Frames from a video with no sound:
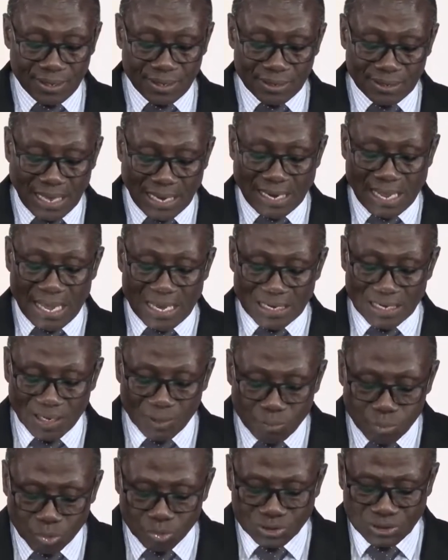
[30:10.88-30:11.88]
that
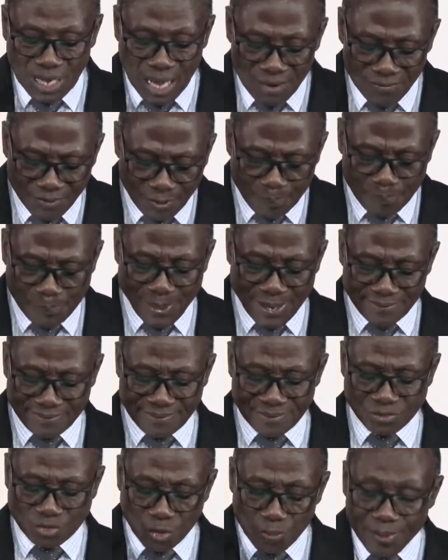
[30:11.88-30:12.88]
enables every
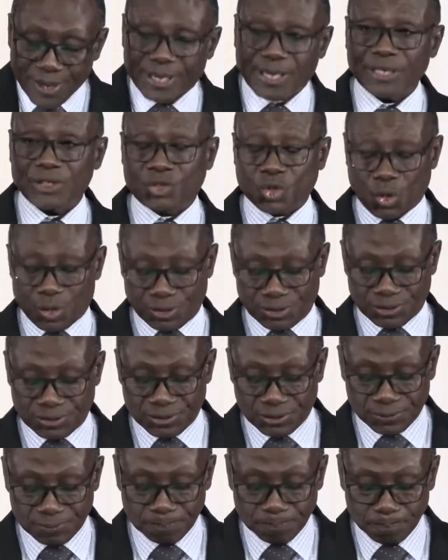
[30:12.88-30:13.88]
person to make a
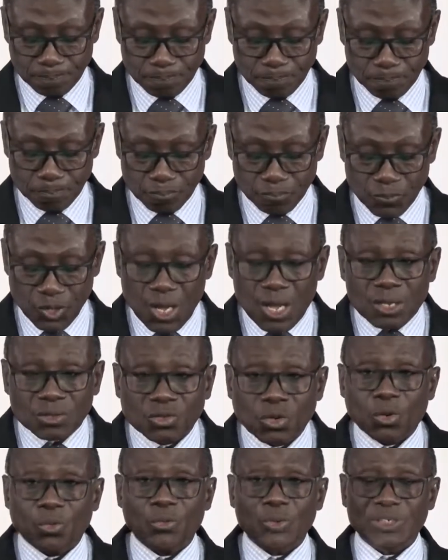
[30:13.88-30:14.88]
choice.
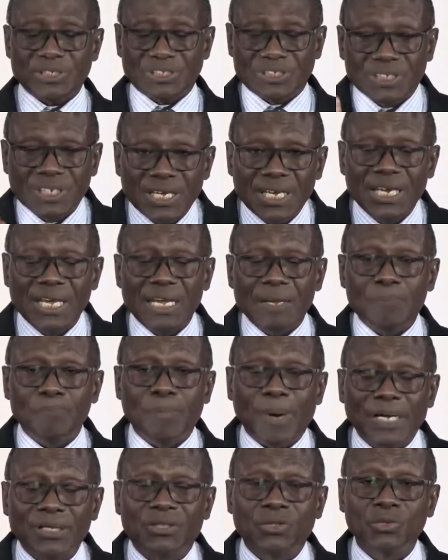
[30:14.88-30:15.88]
So we see in
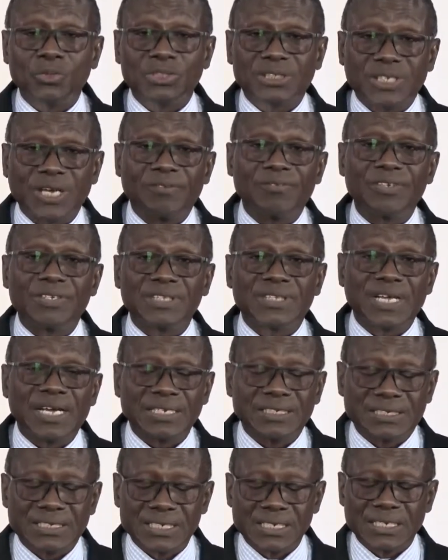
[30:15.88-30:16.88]
Matthew 7,
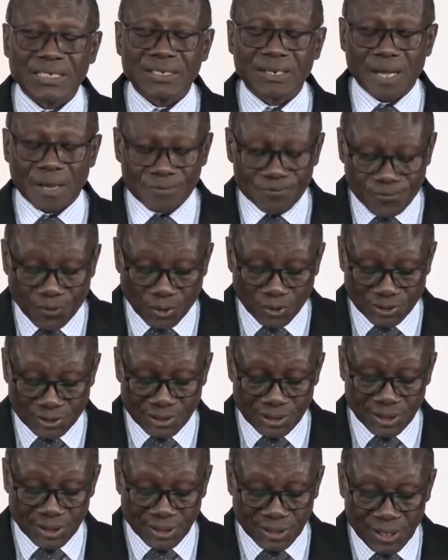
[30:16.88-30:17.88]
13 and
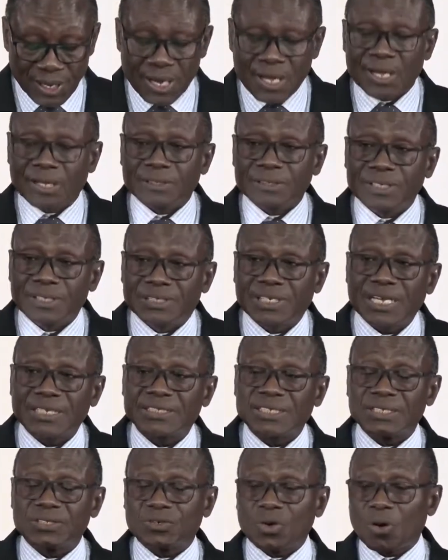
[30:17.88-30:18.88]
14, Jesus
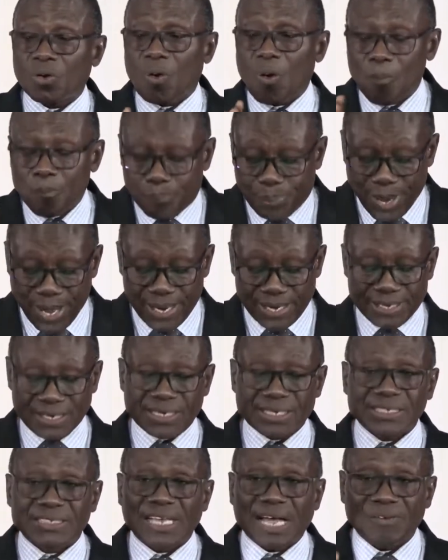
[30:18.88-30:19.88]
is not compelling.
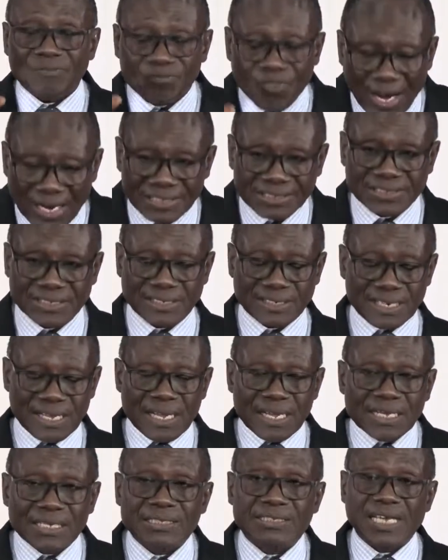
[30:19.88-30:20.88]
He's advising.
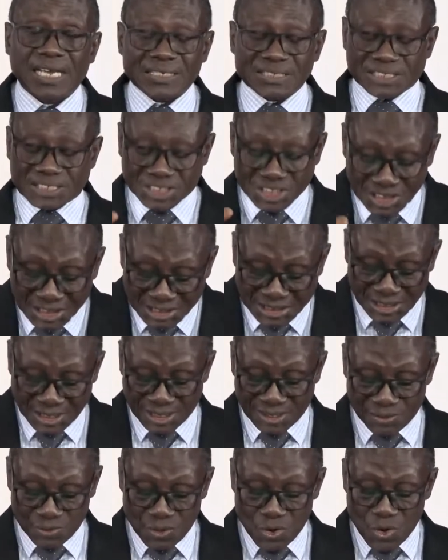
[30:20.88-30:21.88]
He's entreating.